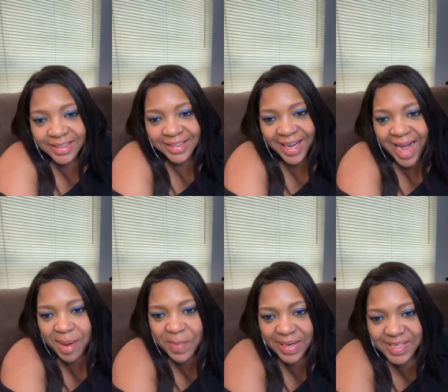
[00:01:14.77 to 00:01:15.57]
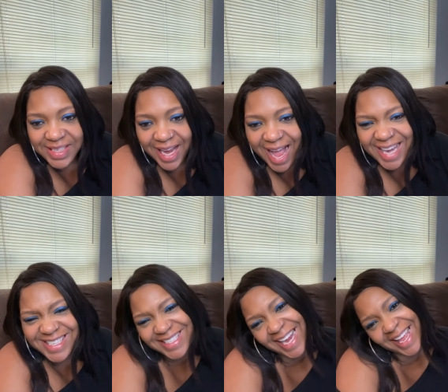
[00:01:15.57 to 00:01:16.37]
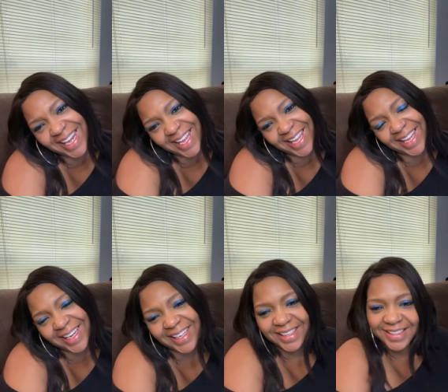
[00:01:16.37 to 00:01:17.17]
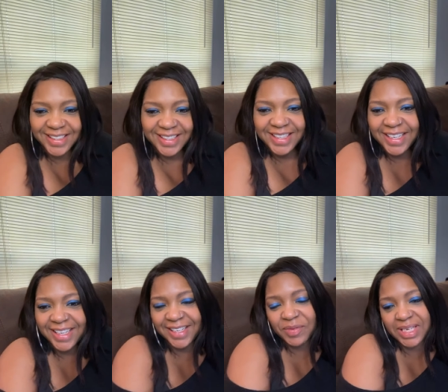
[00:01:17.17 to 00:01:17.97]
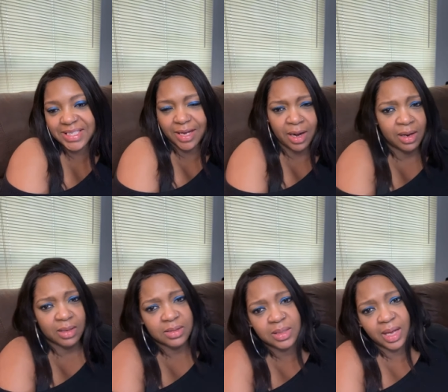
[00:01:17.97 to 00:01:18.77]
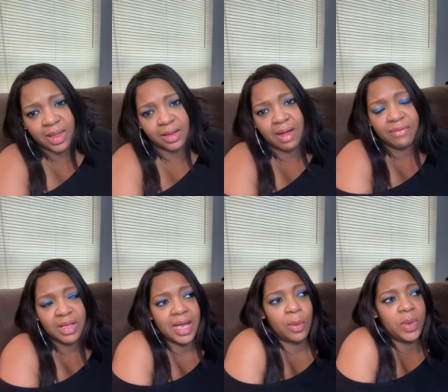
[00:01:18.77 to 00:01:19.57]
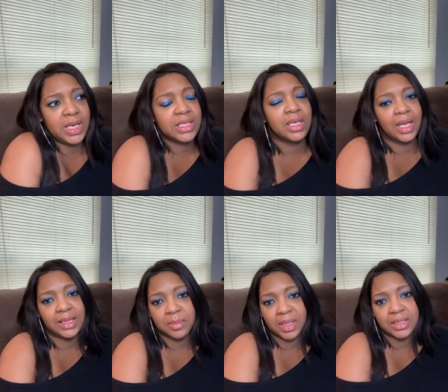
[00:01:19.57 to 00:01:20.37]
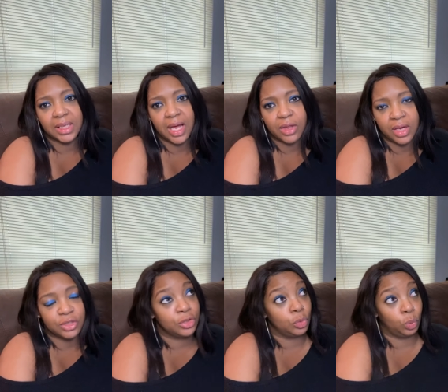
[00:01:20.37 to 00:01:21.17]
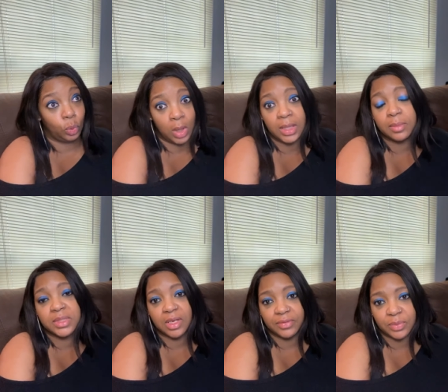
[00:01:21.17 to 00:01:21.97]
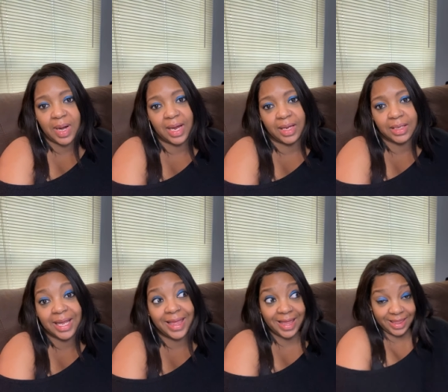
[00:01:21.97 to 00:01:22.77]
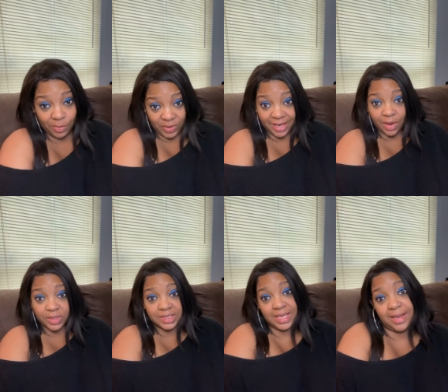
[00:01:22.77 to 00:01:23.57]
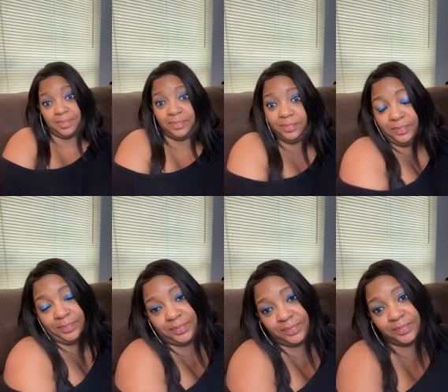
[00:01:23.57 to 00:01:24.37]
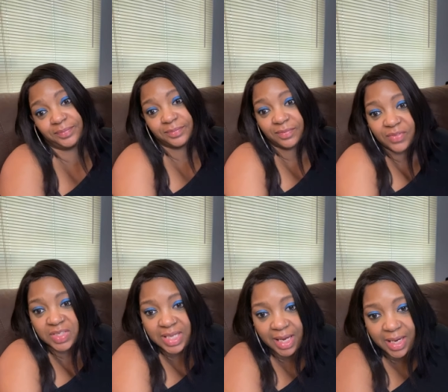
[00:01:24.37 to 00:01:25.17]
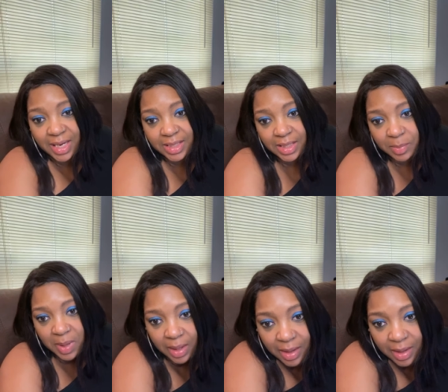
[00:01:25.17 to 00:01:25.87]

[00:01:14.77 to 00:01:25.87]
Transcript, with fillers: Hi, Marsha. Hi, Shannon. We need to get our girls together. I feel like we need to let them get together and just run themselves ragged. And then we can go to sleep. Feels like an idea to me.